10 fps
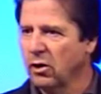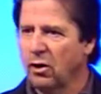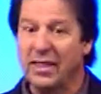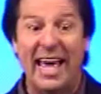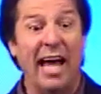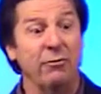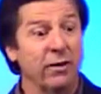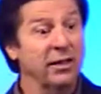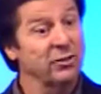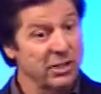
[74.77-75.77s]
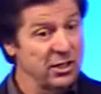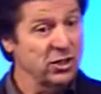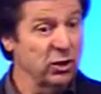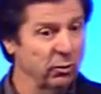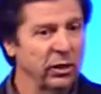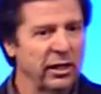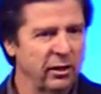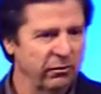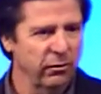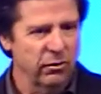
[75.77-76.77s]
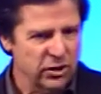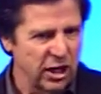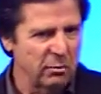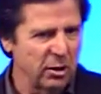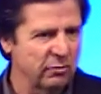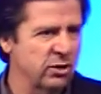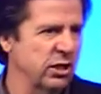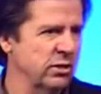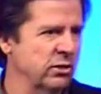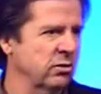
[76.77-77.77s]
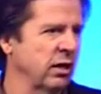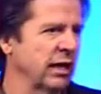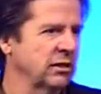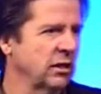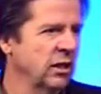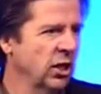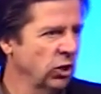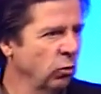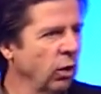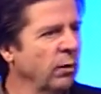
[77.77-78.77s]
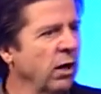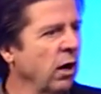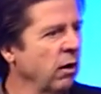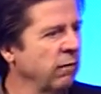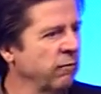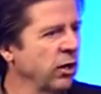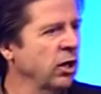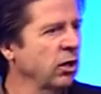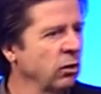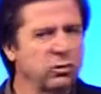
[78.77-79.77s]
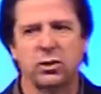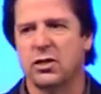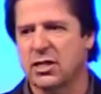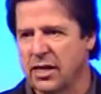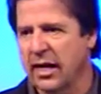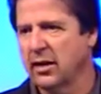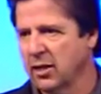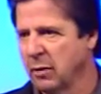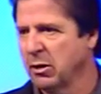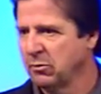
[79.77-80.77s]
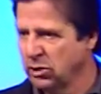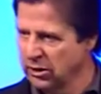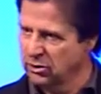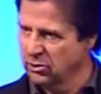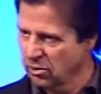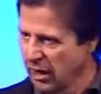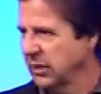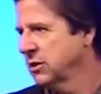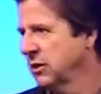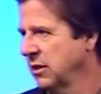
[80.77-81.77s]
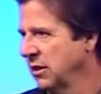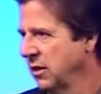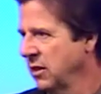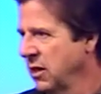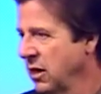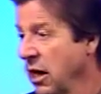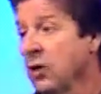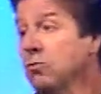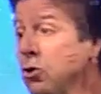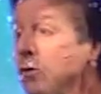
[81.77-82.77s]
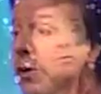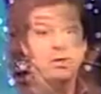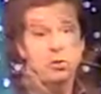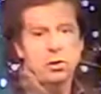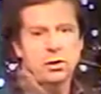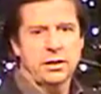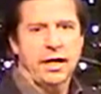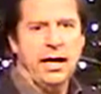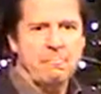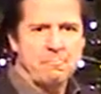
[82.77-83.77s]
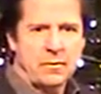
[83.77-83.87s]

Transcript: call the Advent season that we're in, the first coming of Jesus Christ, to where we are very close to the second coming of Jesus Christ. God's moving in the world today